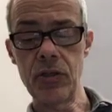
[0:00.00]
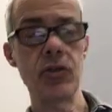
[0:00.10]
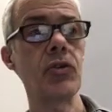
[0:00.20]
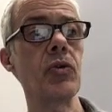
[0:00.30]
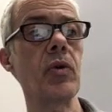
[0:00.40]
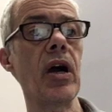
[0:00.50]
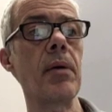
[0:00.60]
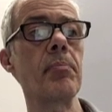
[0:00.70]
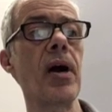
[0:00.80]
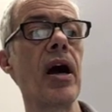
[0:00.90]
to
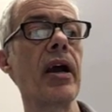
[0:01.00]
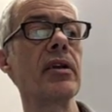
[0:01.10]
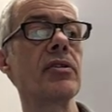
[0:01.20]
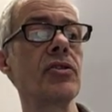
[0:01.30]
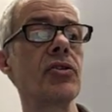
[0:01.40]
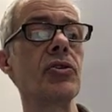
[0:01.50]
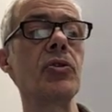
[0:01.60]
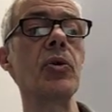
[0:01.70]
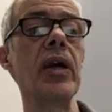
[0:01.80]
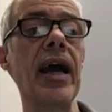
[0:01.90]
um, bind
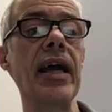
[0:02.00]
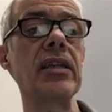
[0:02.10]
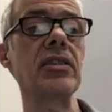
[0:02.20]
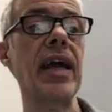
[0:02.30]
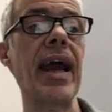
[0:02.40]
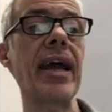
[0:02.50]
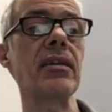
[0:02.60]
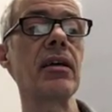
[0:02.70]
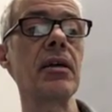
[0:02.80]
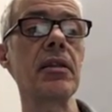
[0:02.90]
to and to
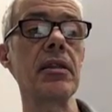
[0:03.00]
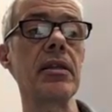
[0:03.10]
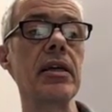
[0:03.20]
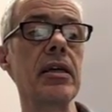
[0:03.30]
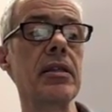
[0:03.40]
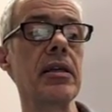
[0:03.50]
add the, the,